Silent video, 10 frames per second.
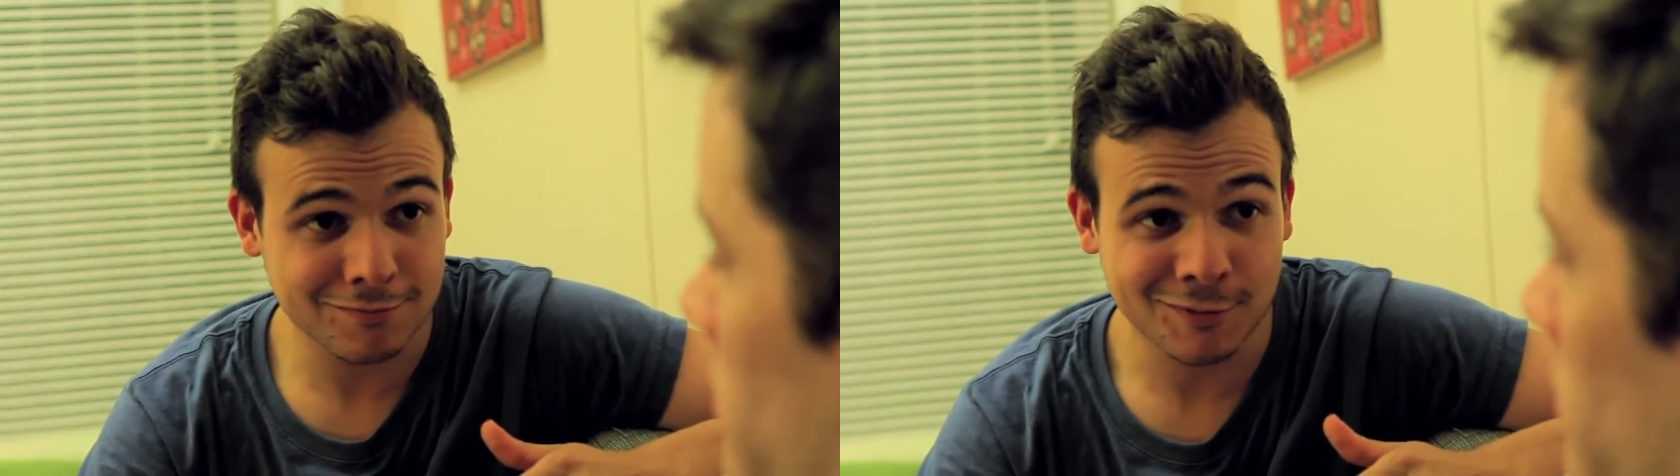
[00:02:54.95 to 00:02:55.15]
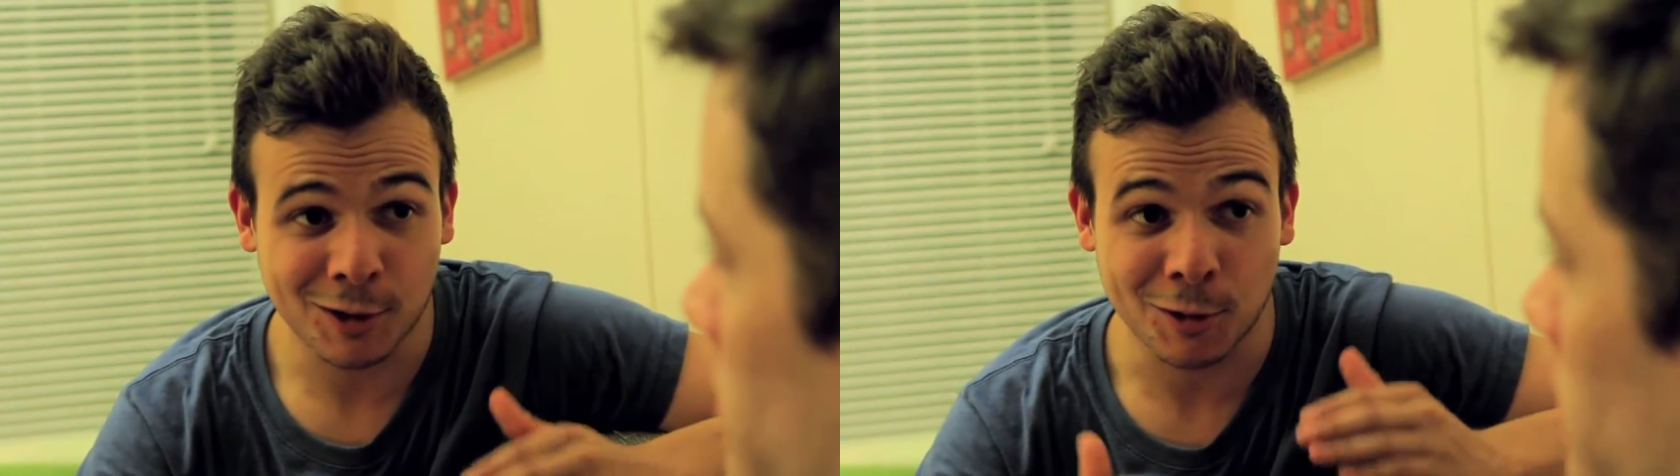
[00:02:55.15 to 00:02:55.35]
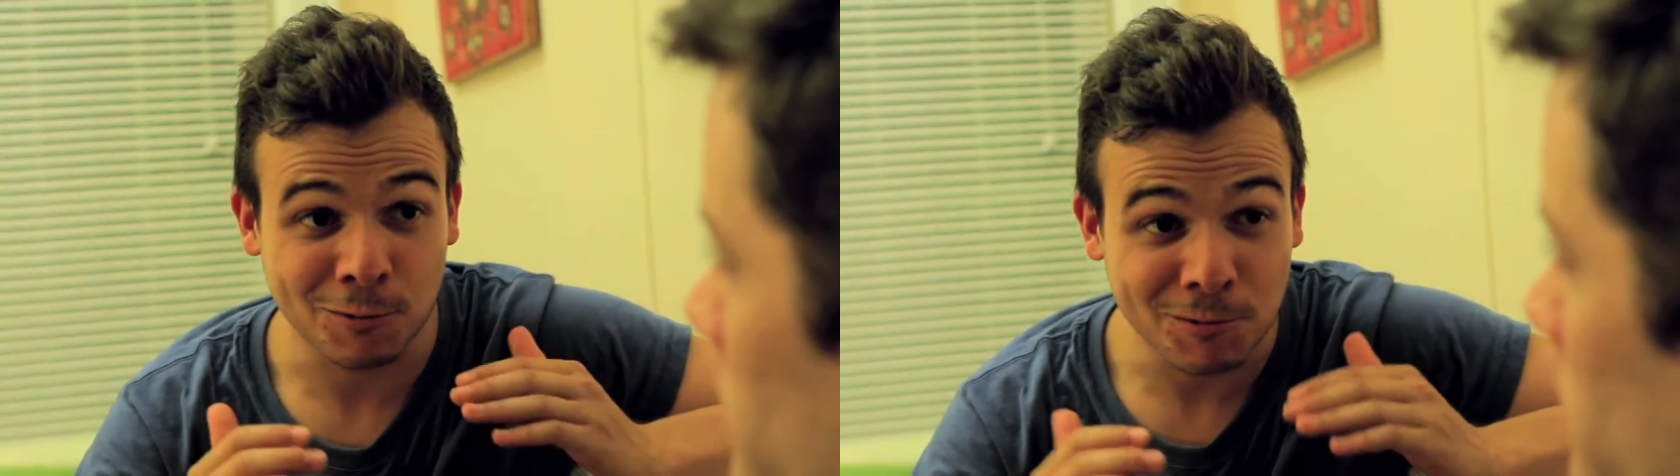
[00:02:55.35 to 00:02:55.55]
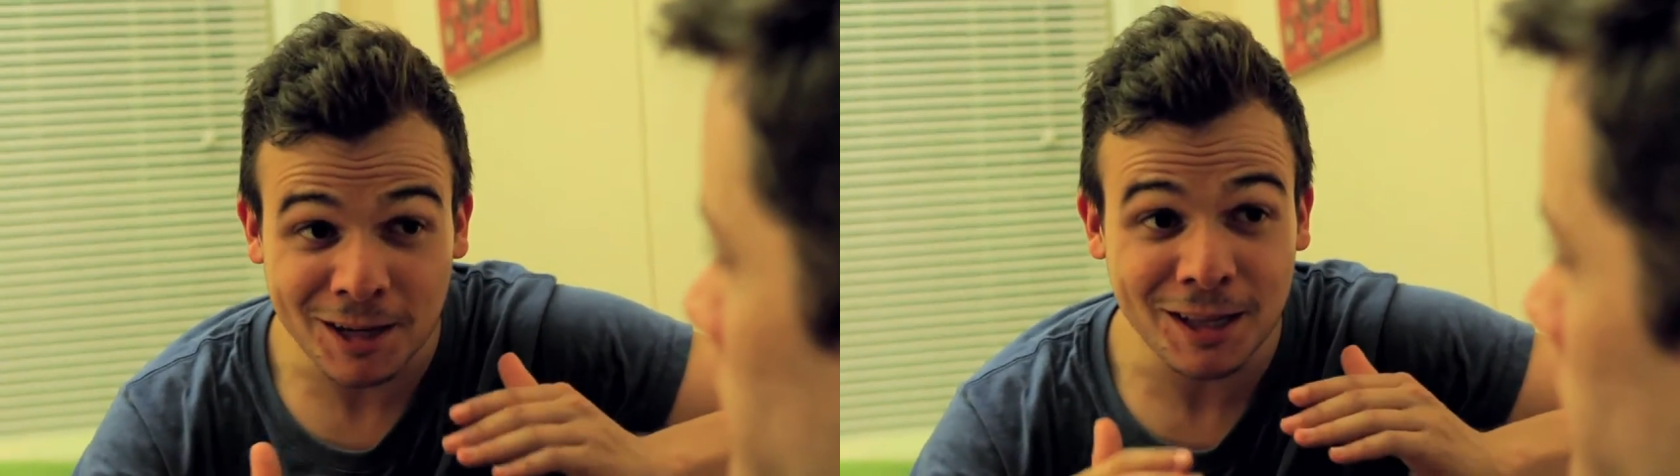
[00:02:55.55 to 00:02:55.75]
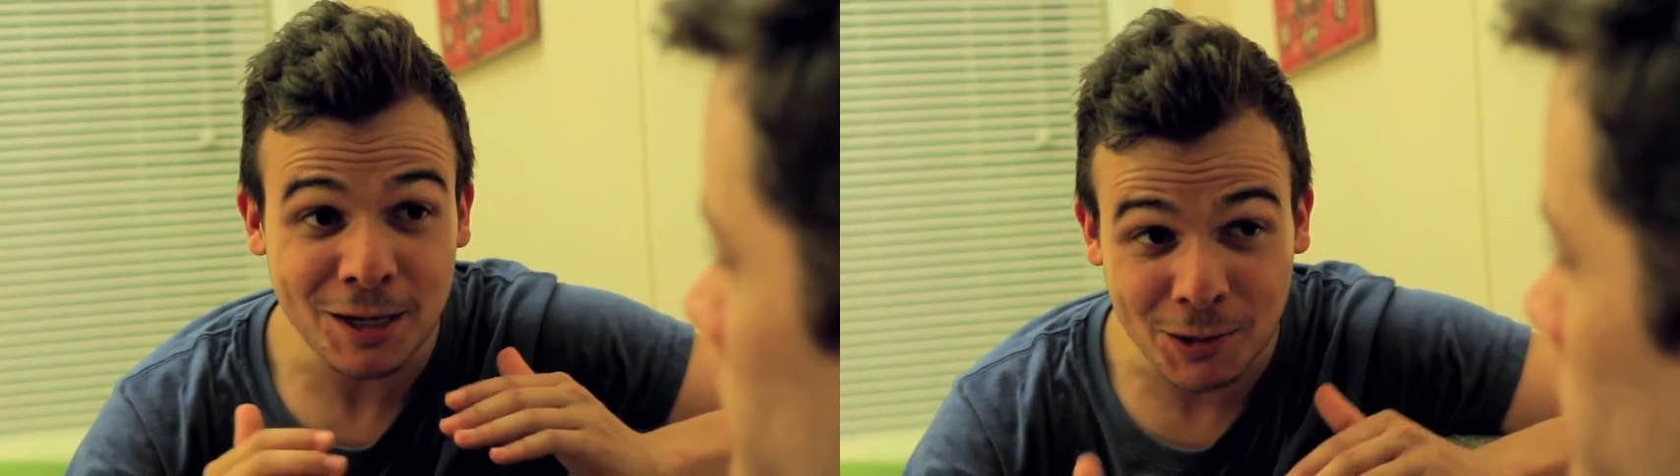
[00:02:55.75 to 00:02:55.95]
on a
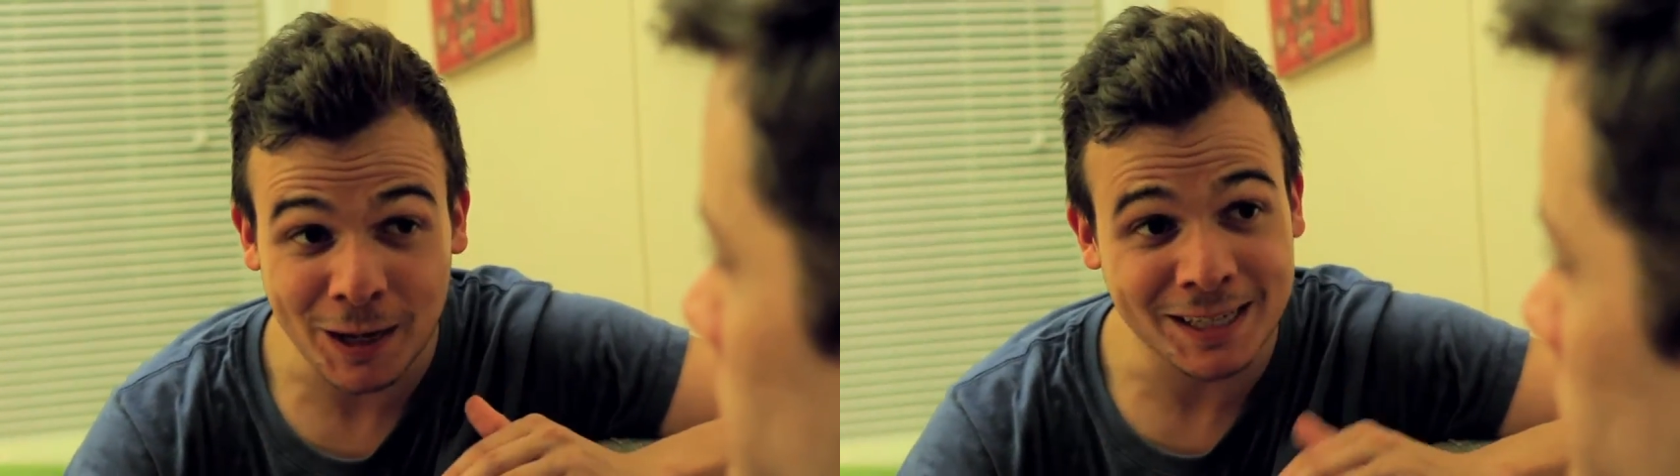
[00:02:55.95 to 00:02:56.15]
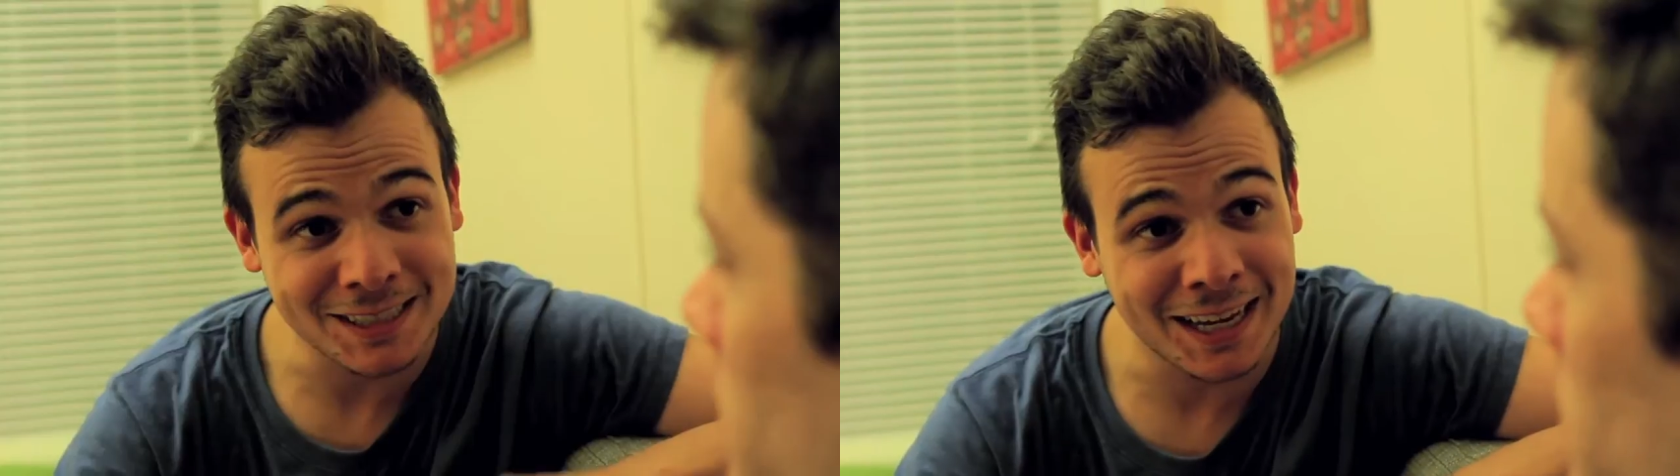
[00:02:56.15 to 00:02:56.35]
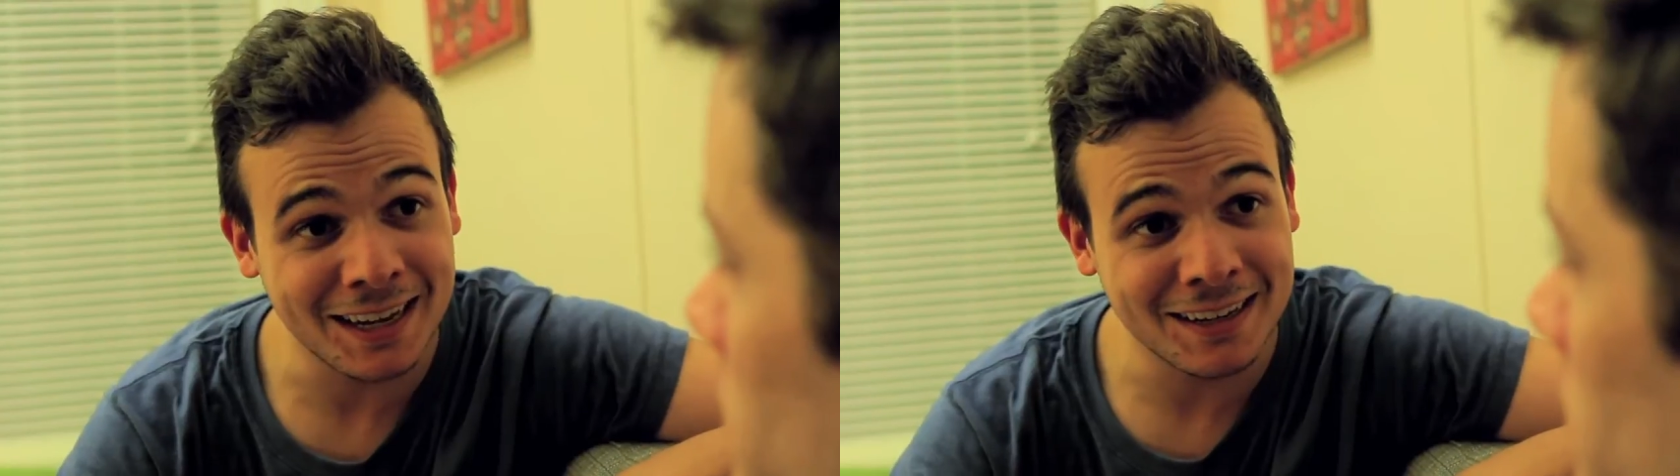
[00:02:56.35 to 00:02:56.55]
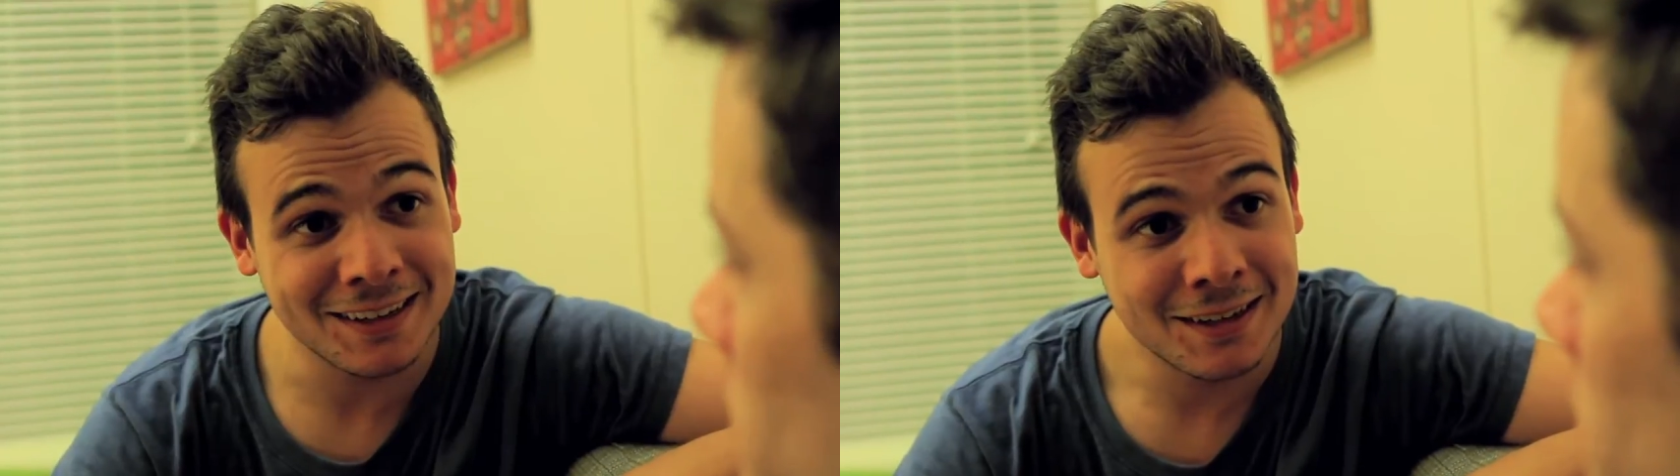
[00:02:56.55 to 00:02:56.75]
really great date?